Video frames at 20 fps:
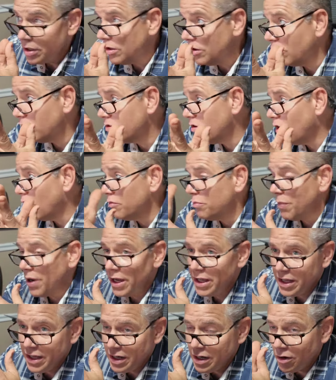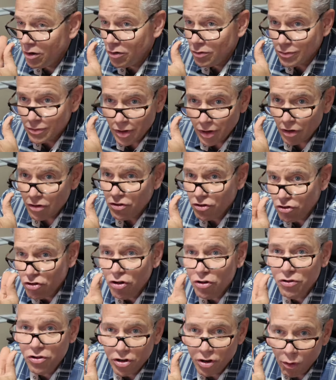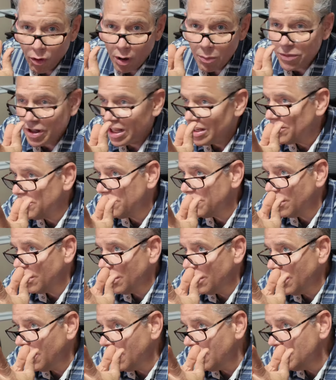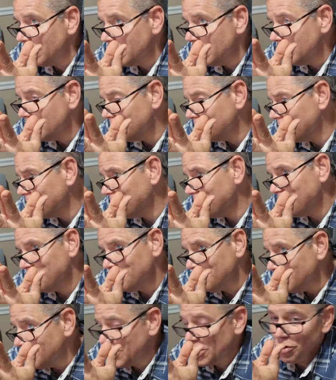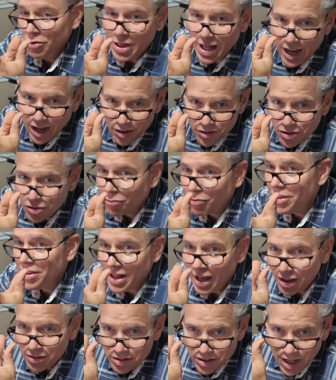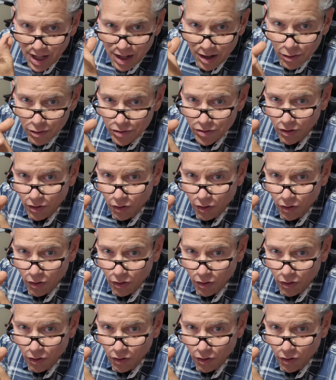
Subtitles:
Those cars might, you know, should show up like $2,000, $3,000